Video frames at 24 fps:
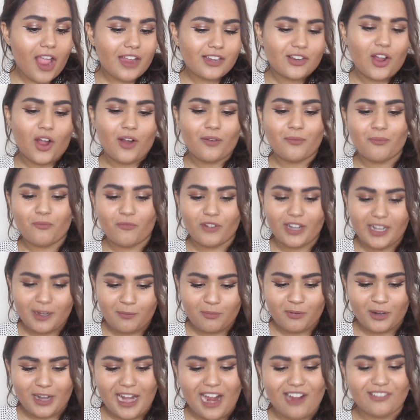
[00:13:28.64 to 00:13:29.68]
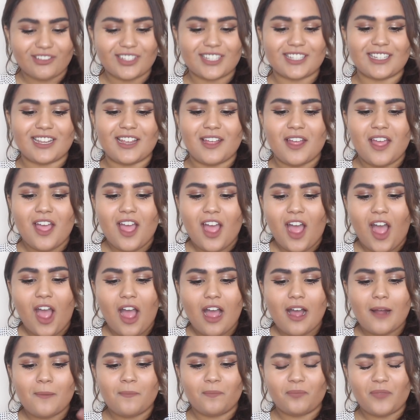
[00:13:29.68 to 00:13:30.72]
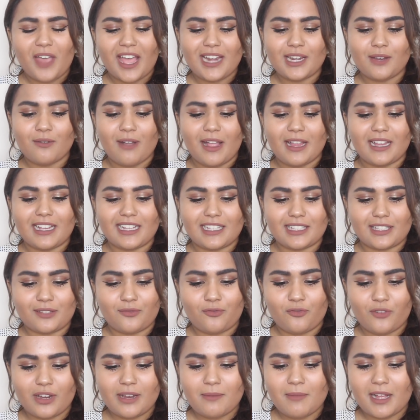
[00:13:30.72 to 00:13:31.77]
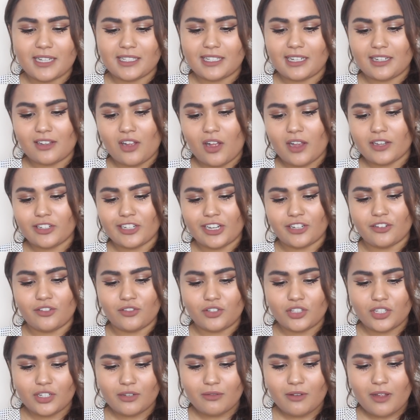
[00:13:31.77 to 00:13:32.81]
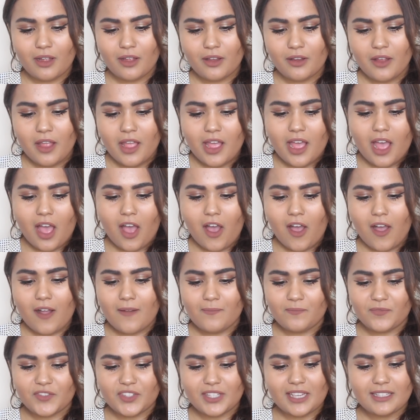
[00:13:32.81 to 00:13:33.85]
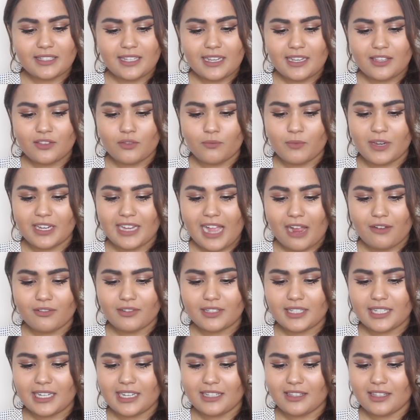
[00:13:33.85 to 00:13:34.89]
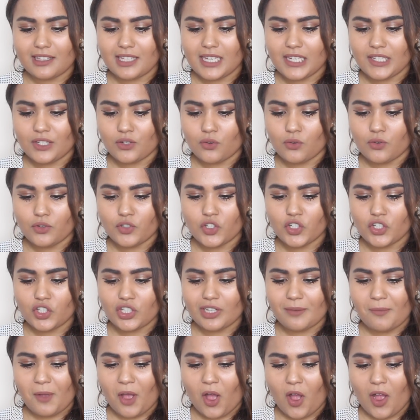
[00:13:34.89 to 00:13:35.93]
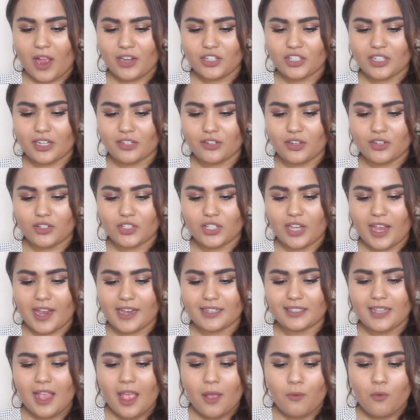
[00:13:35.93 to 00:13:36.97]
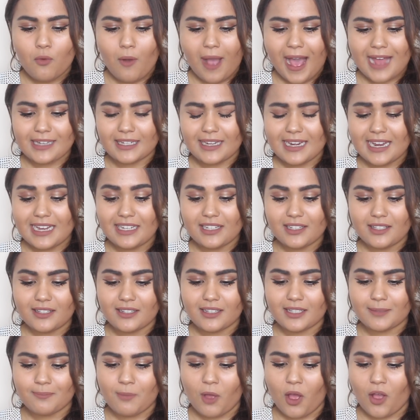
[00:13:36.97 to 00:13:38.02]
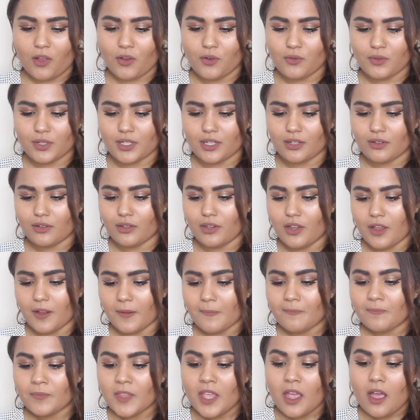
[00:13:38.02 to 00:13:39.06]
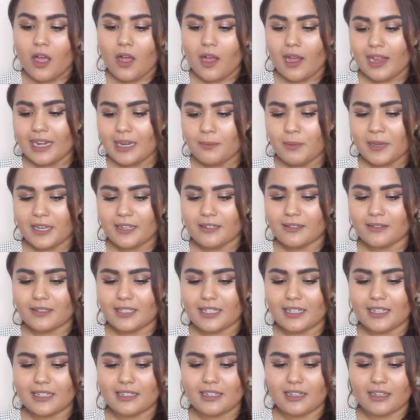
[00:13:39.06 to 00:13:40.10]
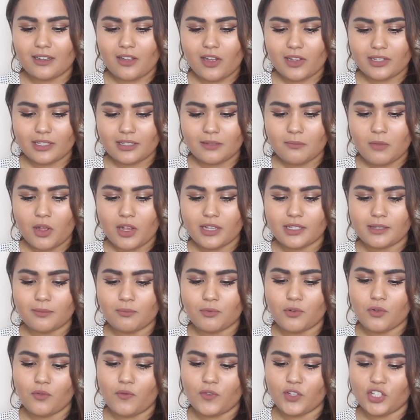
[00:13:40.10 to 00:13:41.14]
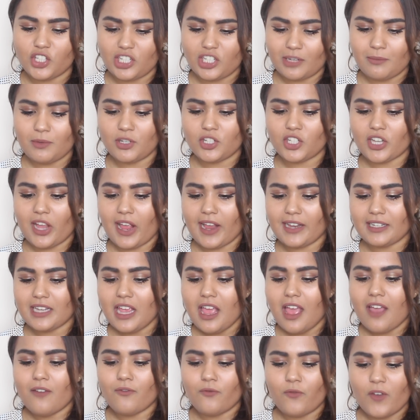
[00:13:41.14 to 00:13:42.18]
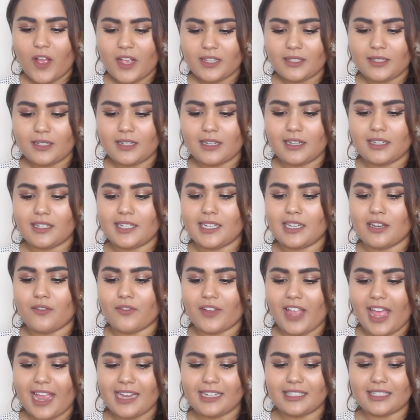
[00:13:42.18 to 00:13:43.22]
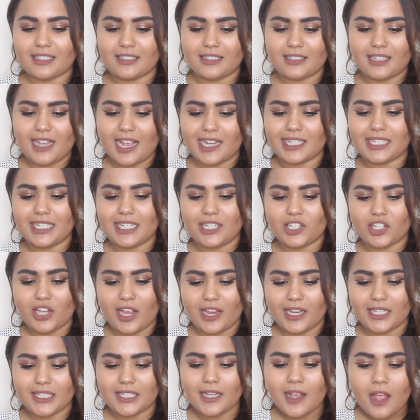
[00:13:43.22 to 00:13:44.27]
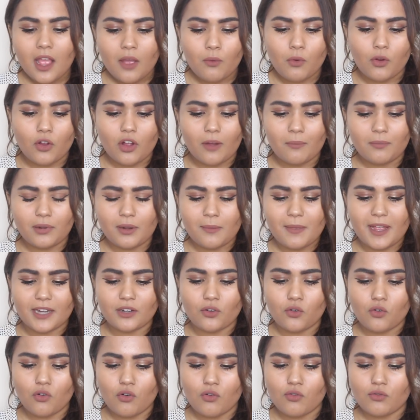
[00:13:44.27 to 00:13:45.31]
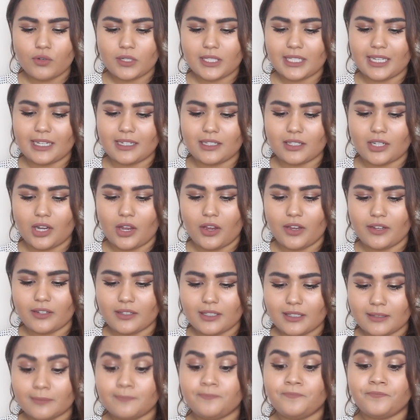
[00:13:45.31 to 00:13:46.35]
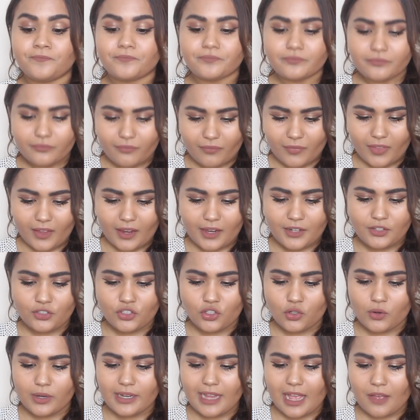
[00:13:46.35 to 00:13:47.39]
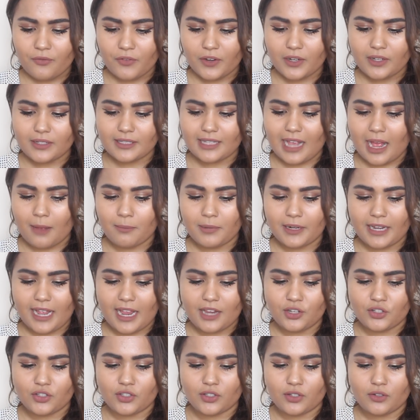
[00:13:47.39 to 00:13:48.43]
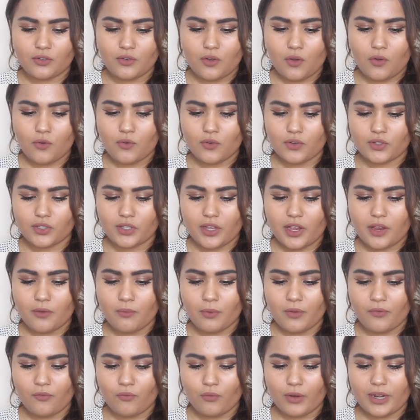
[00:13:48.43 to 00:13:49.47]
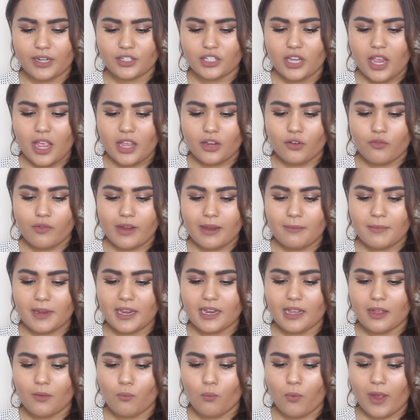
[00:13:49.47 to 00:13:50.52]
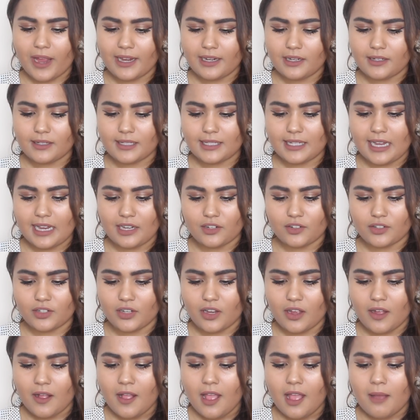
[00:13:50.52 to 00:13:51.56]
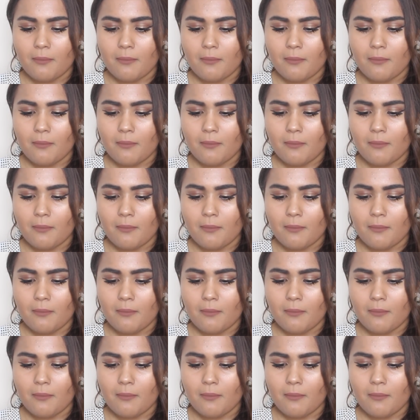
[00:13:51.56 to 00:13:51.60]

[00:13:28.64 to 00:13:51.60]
I can't really pronounce it. But anyway, it's Freematic eyeshadow duo. It says here that we guarantee that these gorgeous shimmer eyeshadow shades will add an instant sparkle to your look. Highly pigmented and customizable, the shimmer shade and versatility of Kate and Tenley shades will complement all skin tones. Enjoy effortless application also with rich, creamy and weightless texture,